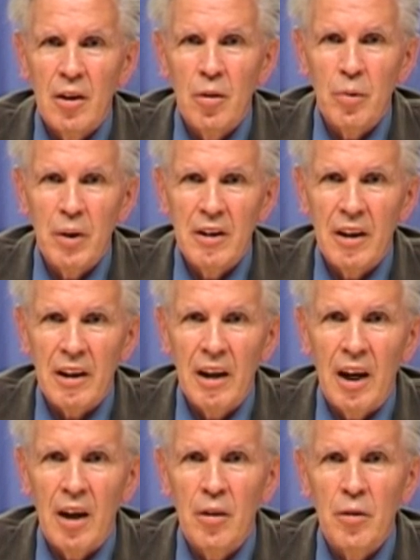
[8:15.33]
with
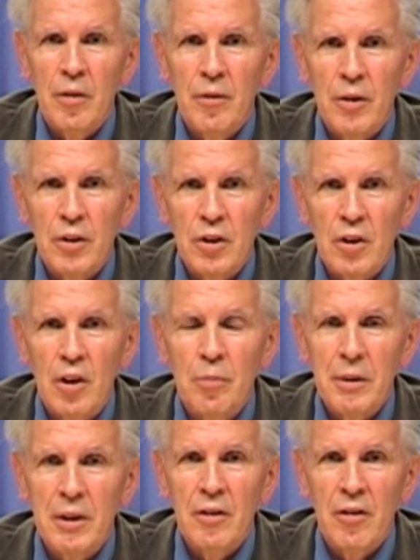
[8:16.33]
ticagrelor versus
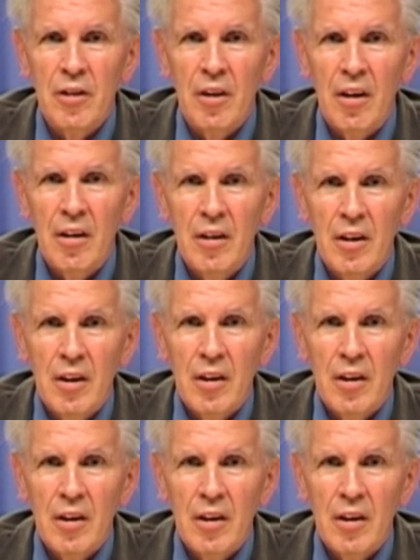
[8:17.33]
clopidogrel.